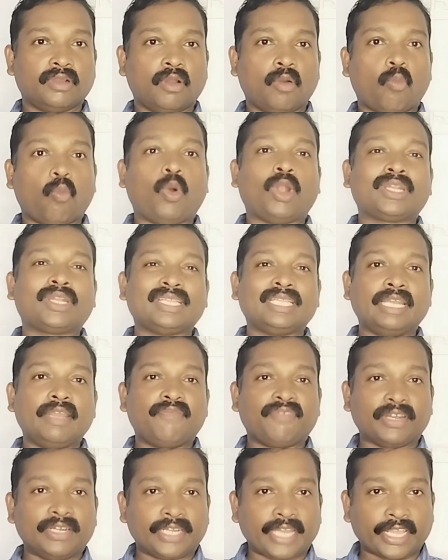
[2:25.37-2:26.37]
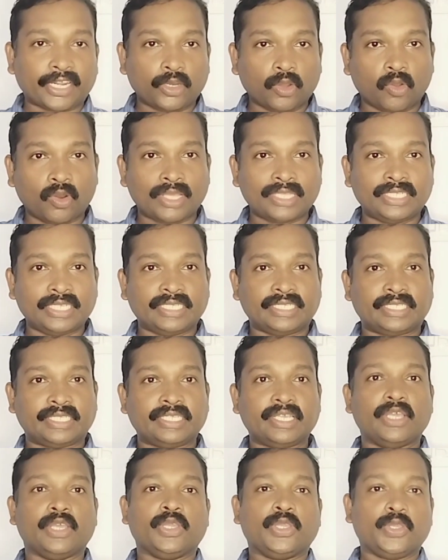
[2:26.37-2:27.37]
what are the different
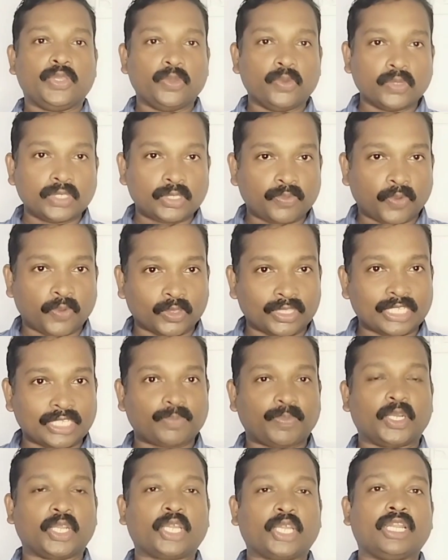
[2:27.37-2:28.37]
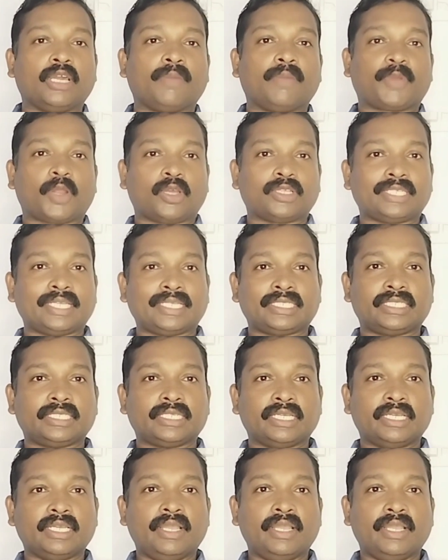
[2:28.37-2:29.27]
technologies used for this particular project.